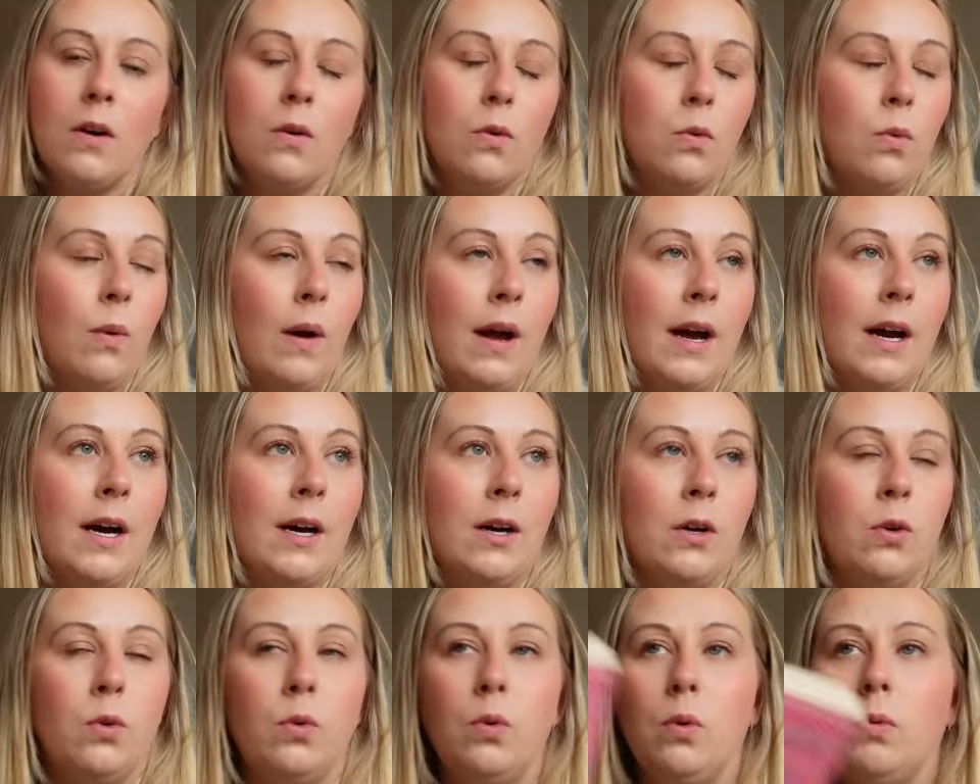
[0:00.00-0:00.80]

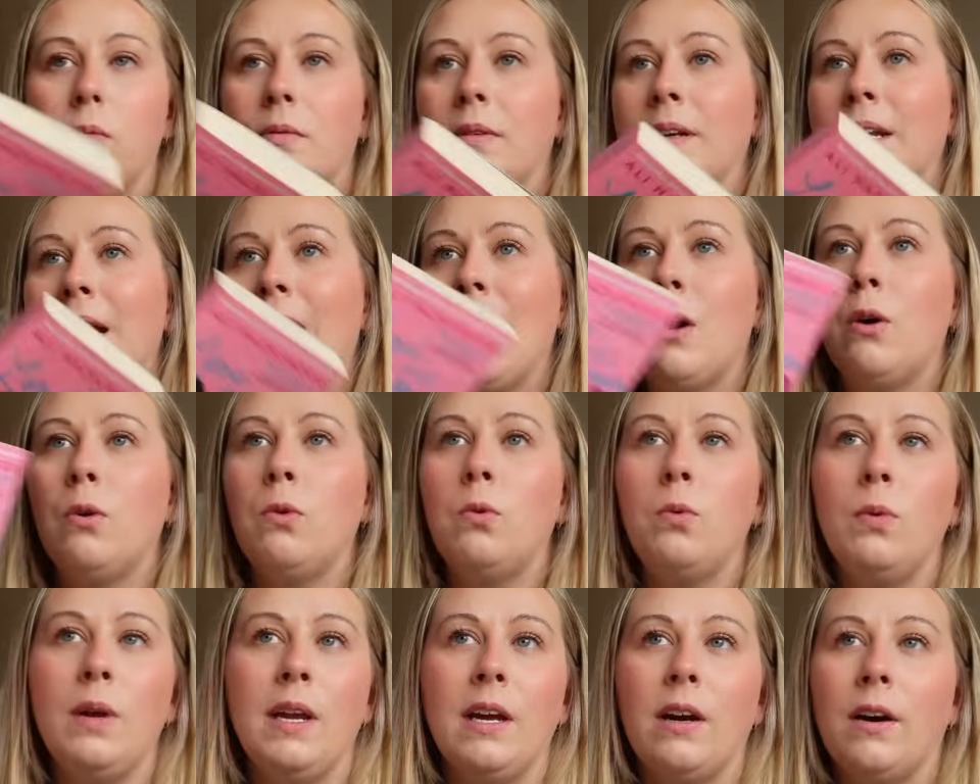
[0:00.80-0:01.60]
Well, now
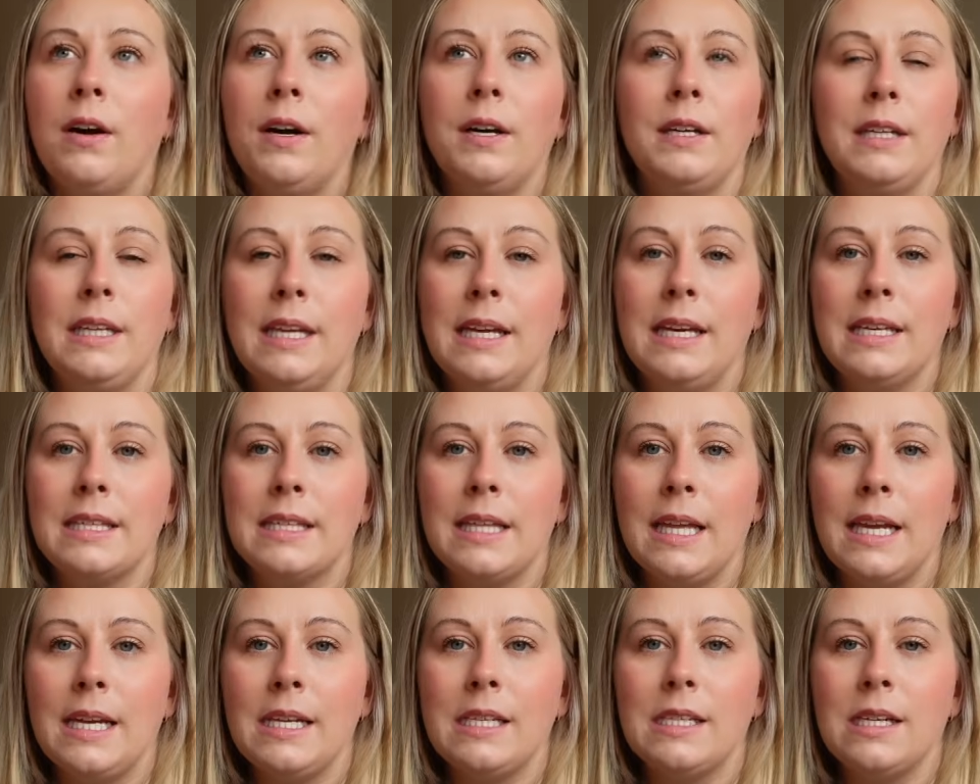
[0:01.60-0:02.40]
we are years
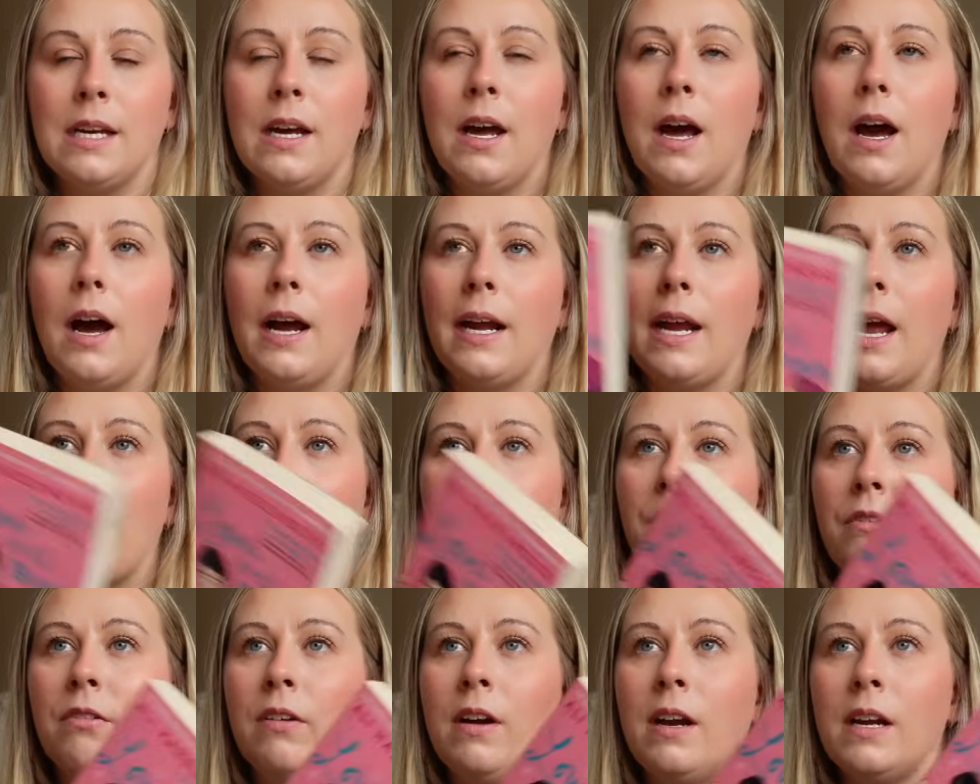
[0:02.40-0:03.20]
later. I
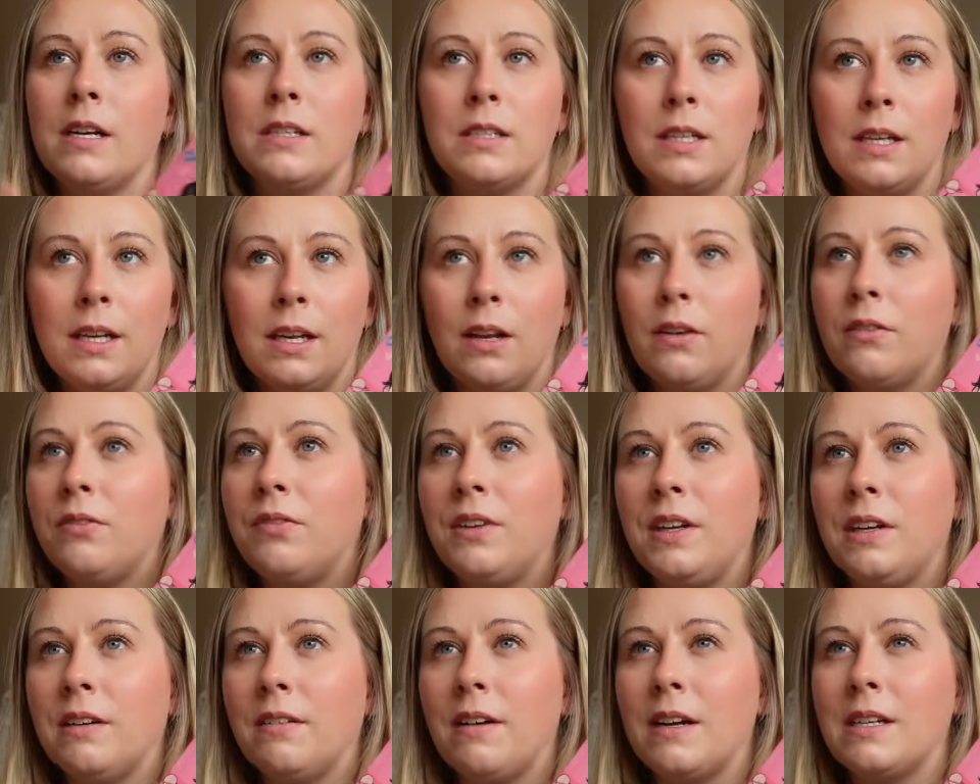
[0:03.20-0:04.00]
have read Love
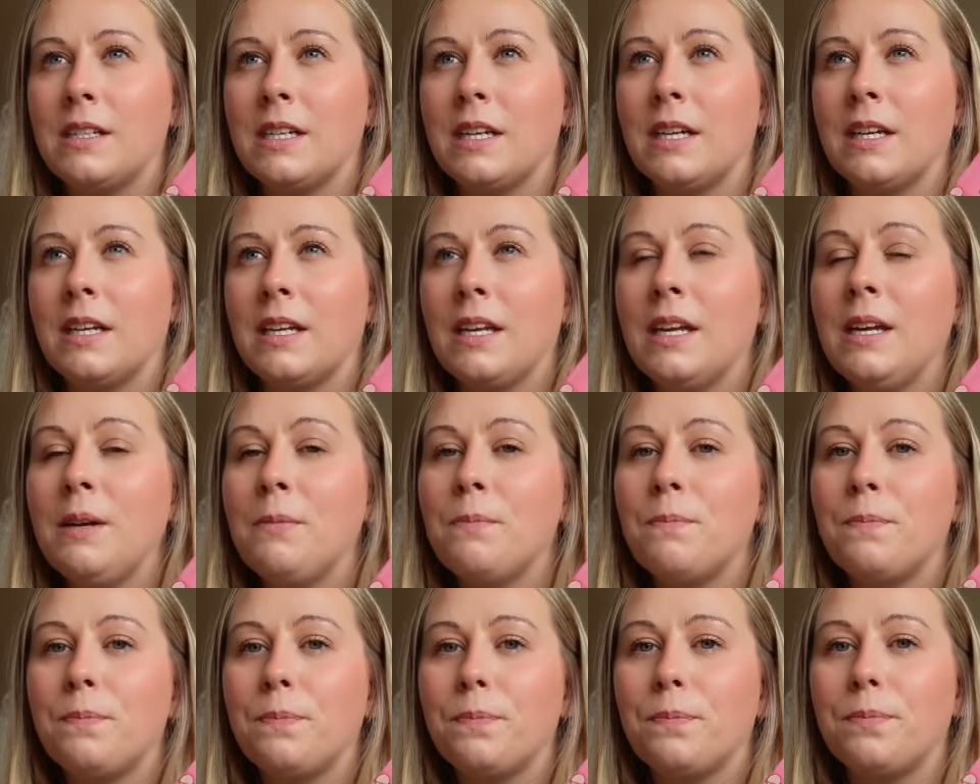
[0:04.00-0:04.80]
Theoretically,
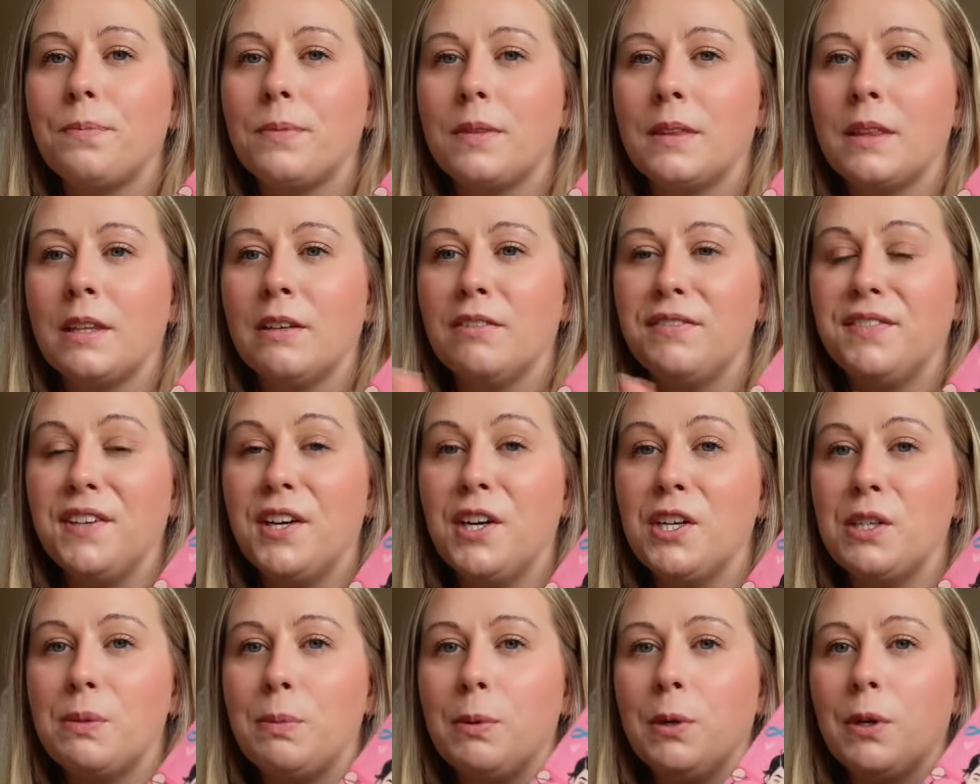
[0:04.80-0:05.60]
the
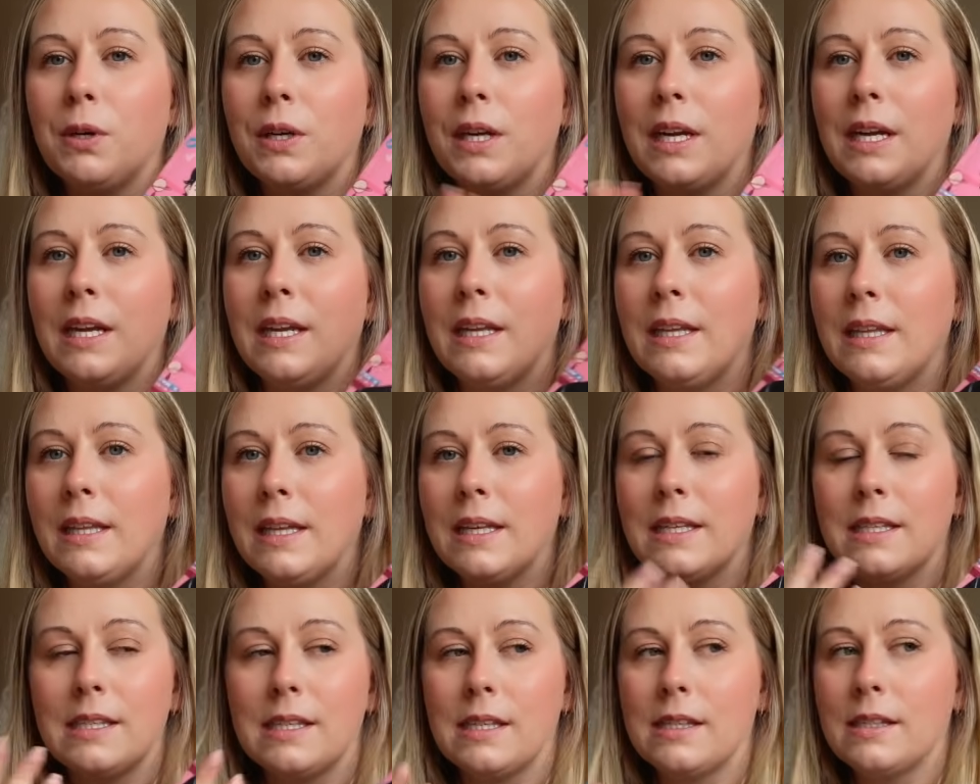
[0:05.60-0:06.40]
third book in
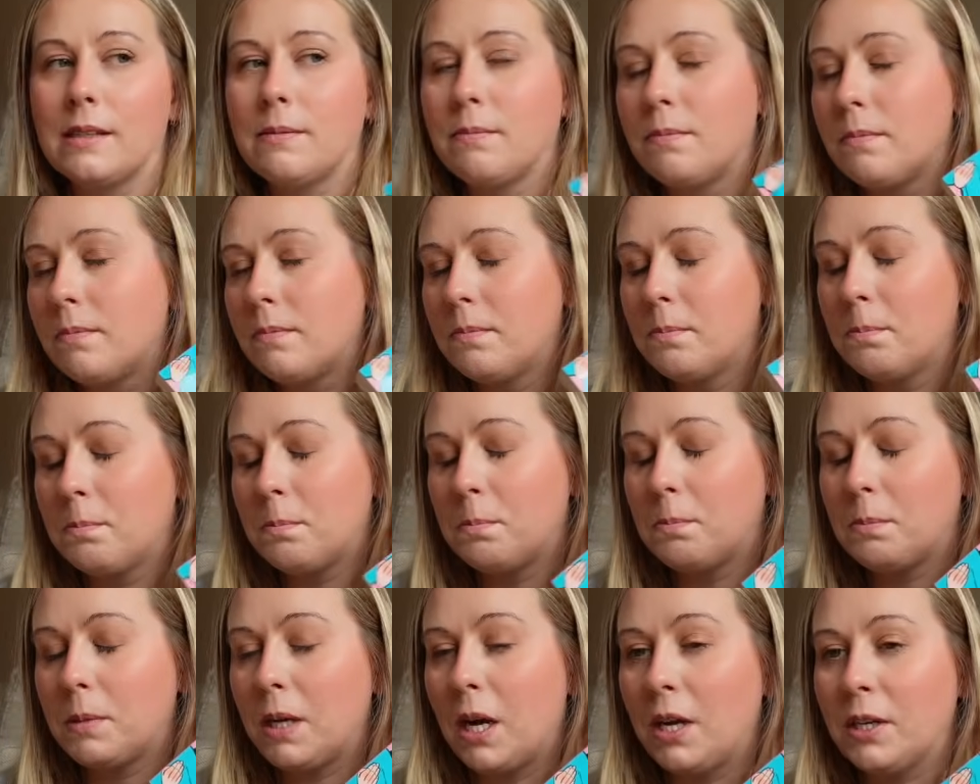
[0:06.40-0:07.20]
this
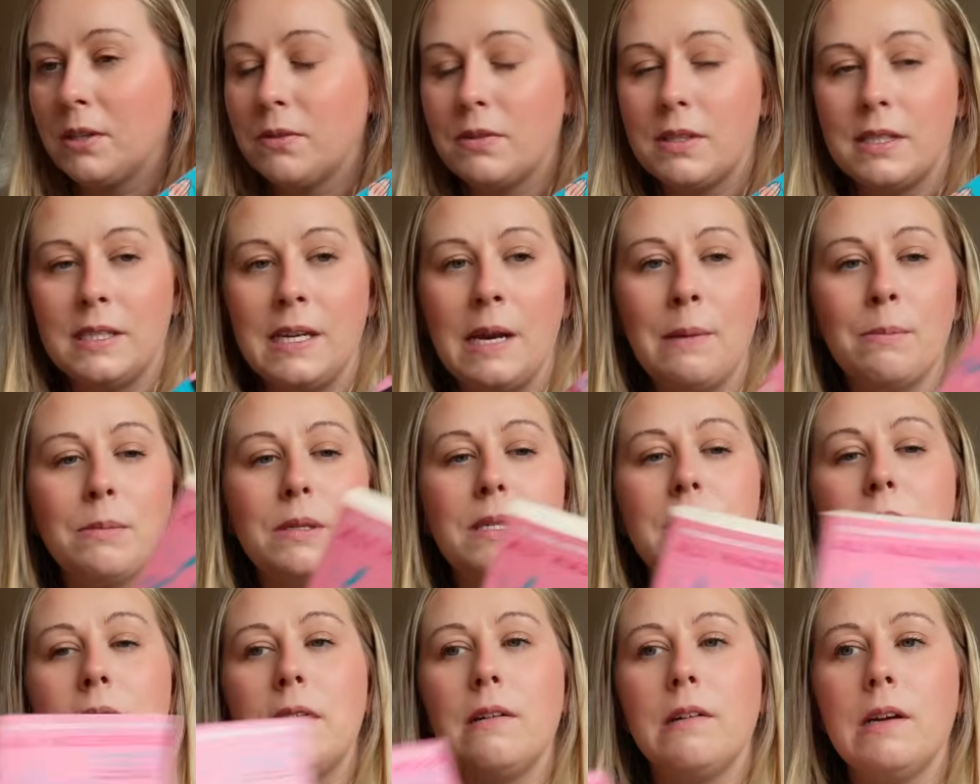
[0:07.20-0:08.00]
kind of STEM
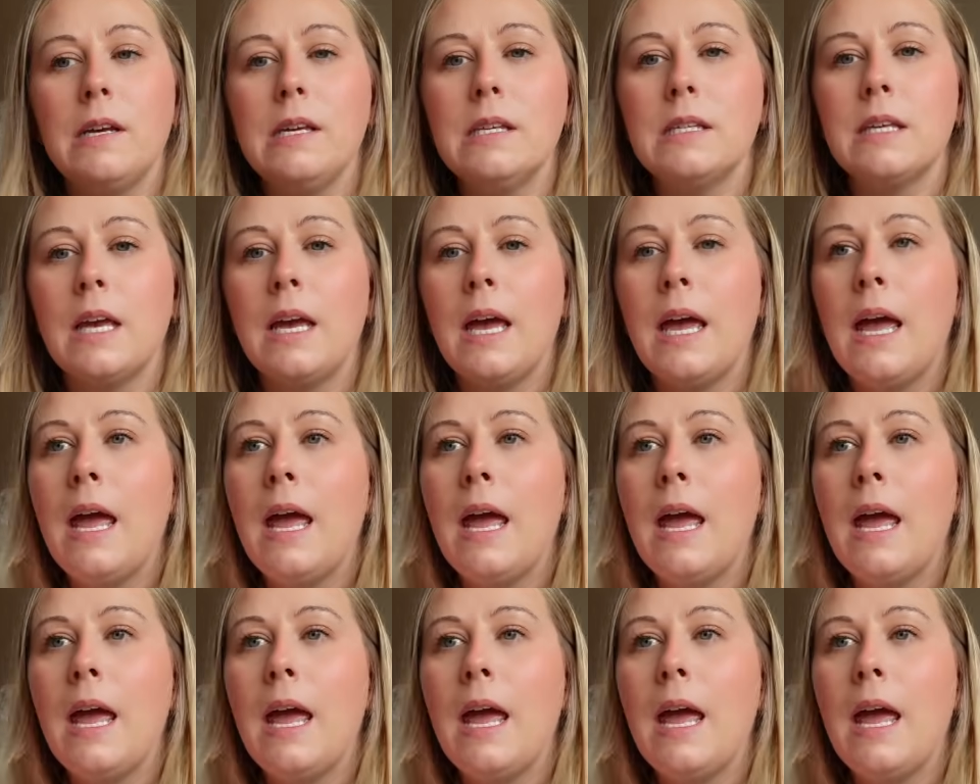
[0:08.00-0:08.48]
series,